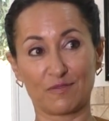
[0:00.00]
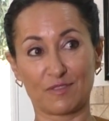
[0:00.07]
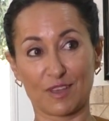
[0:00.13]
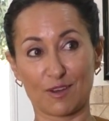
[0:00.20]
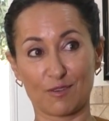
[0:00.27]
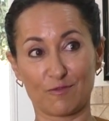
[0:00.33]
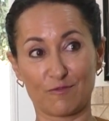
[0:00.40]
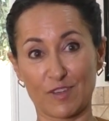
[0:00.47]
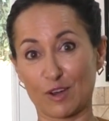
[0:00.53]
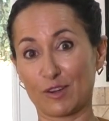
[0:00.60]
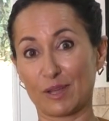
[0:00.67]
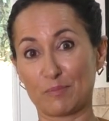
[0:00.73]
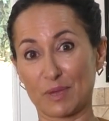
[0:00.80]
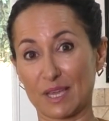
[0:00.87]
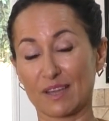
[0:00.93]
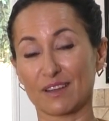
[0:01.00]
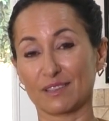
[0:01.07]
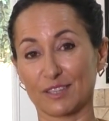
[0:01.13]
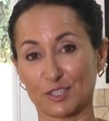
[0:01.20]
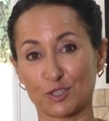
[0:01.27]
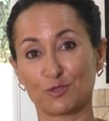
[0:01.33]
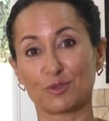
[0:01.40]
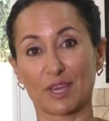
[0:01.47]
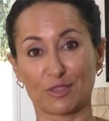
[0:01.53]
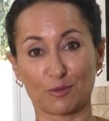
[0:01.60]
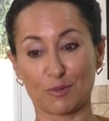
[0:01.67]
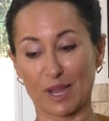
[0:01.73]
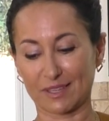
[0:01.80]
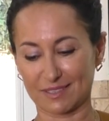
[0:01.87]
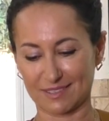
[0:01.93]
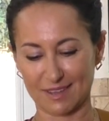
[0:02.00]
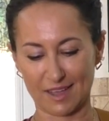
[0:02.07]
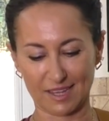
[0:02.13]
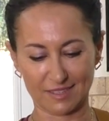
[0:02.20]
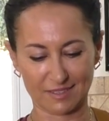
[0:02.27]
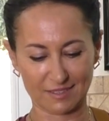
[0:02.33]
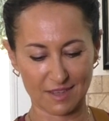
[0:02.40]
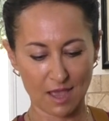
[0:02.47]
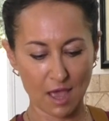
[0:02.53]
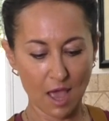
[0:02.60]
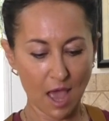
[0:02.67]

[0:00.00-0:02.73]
they're very big unless you get the right size.